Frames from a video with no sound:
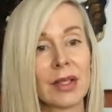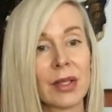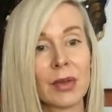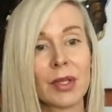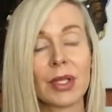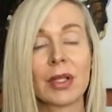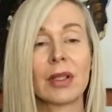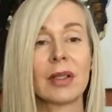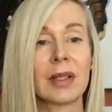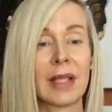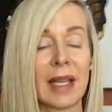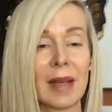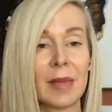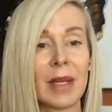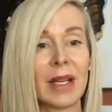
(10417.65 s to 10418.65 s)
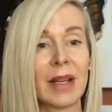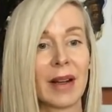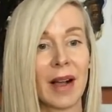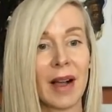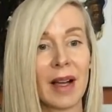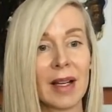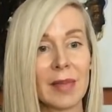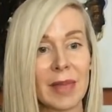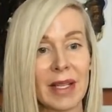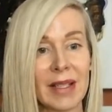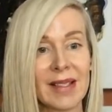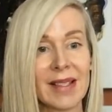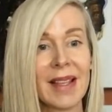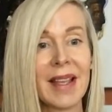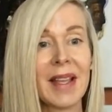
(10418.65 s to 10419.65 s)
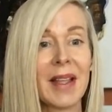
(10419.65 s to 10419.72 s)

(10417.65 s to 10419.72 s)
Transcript: social, gaming economies.